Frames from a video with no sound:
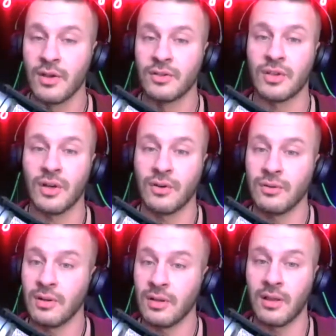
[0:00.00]

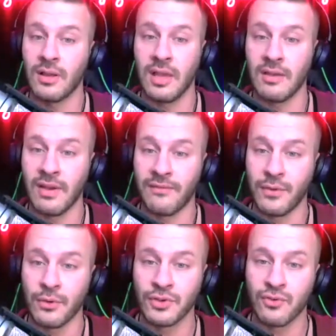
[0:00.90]
So if, if
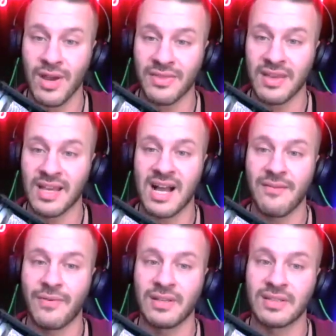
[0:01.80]
your strength and
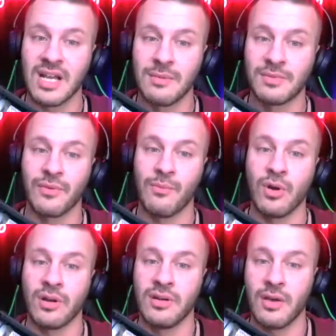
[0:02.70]
confidence comes from
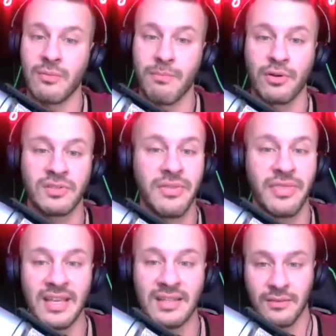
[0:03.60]
what another person
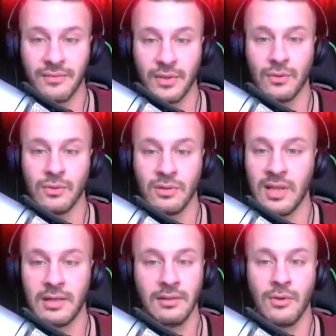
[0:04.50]
thinks of you,
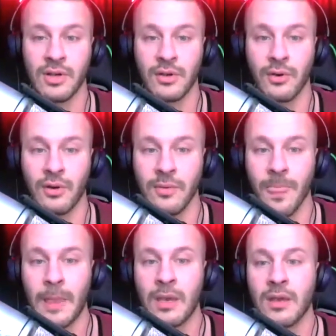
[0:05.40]
let alone a girl,
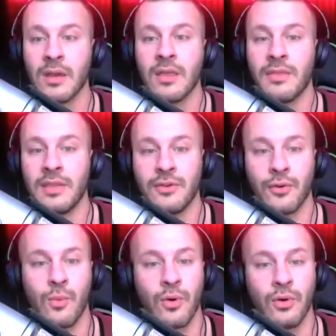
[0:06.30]
then your
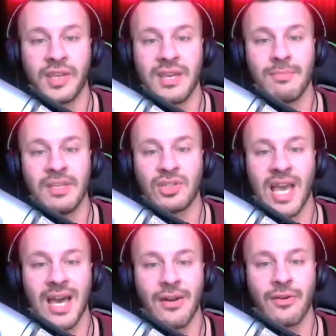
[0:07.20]
world can be
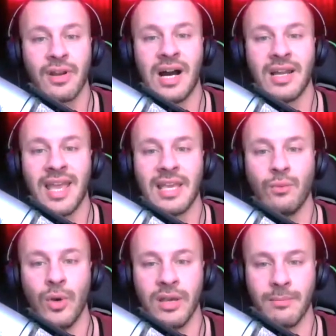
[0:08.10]
shattered on a
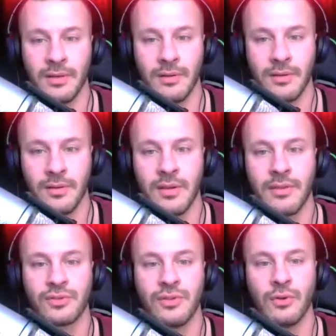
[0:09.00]
whim.
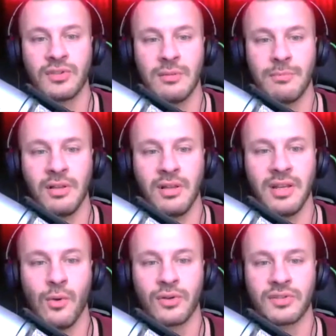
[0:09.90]
There's no stability
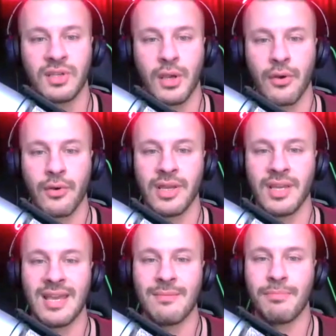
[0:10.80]
or security
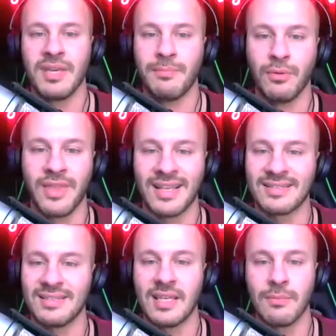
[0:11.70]
in people that
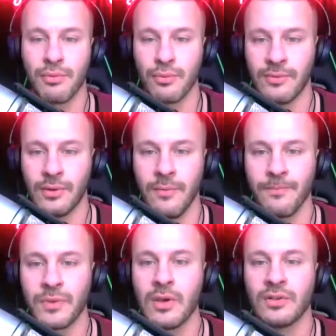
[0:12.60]
seek approval.
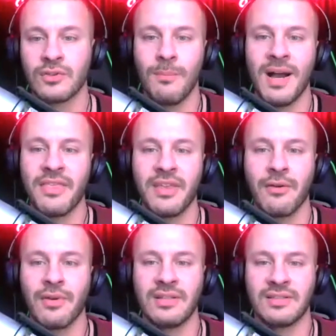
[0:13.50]
So my
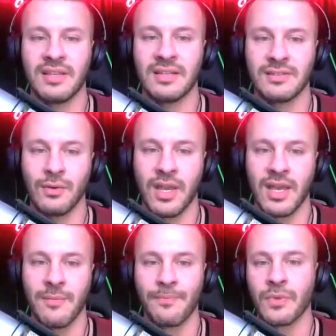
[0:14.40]
theory is this, okay?